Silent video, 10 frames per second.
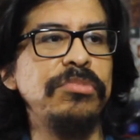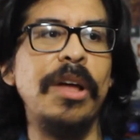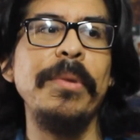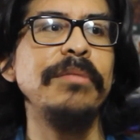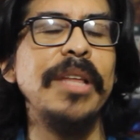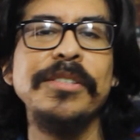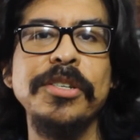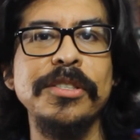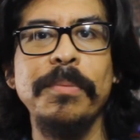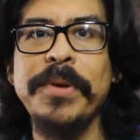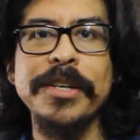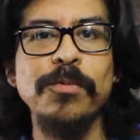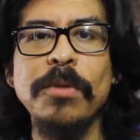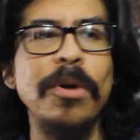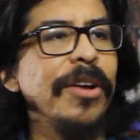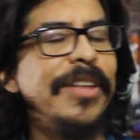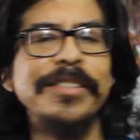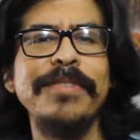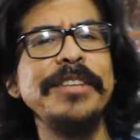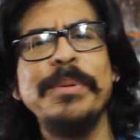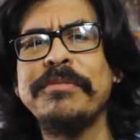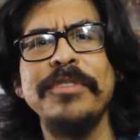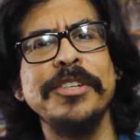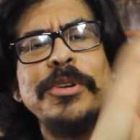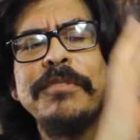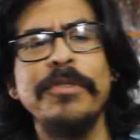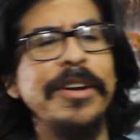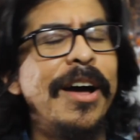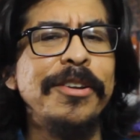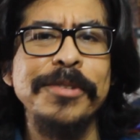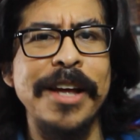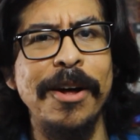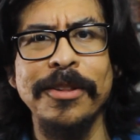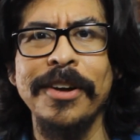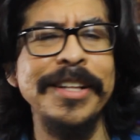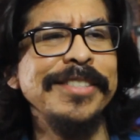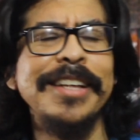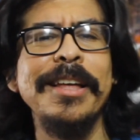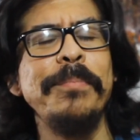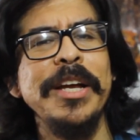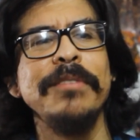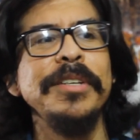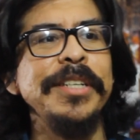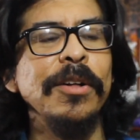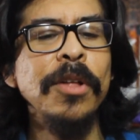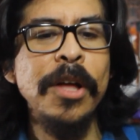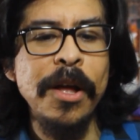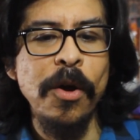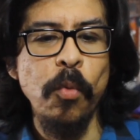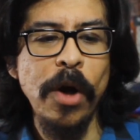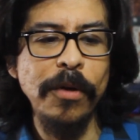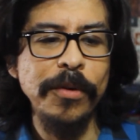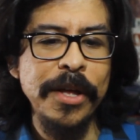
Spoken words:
I mean, that's just the PS1 market. That's been fluctuating for God knows how long. It's not that big of a deal. Well,